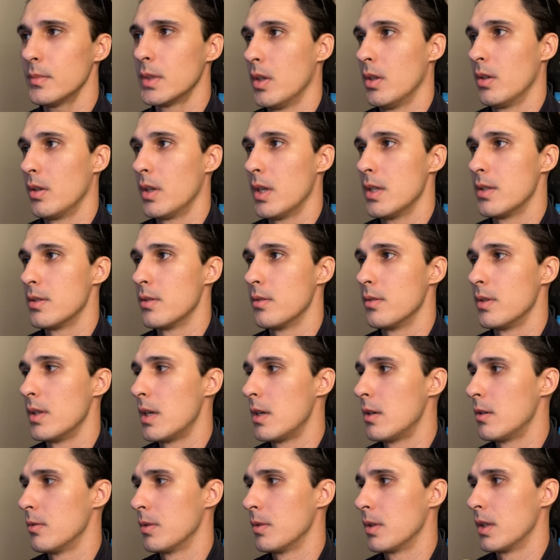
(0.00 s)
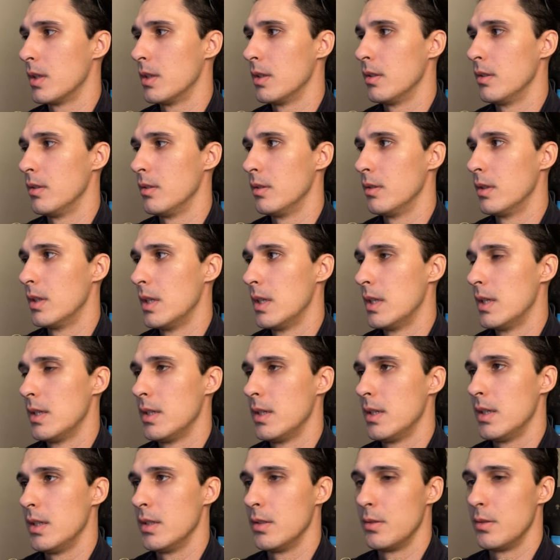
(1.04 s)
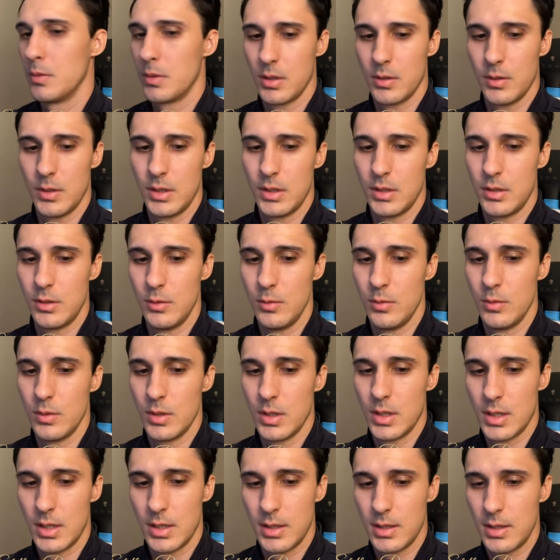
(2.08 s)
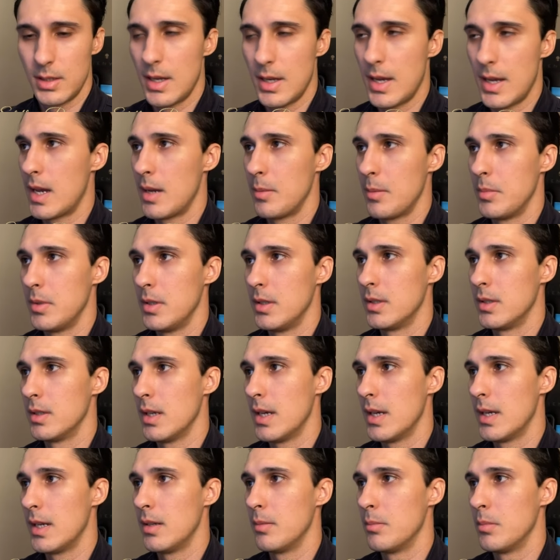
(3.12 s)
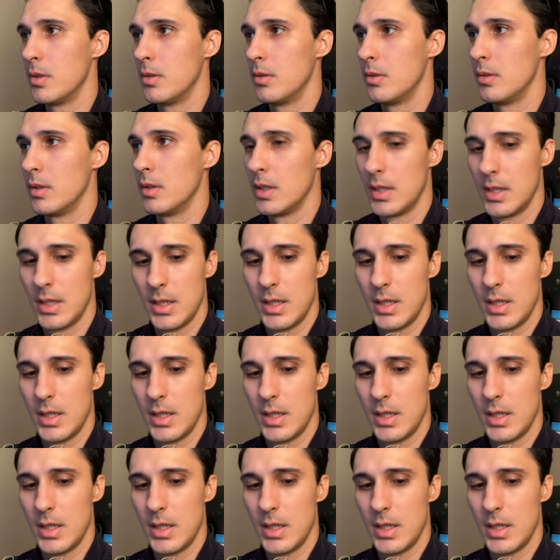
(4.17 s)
Okay, so now what we're going to do is we're going to tab into edit mode,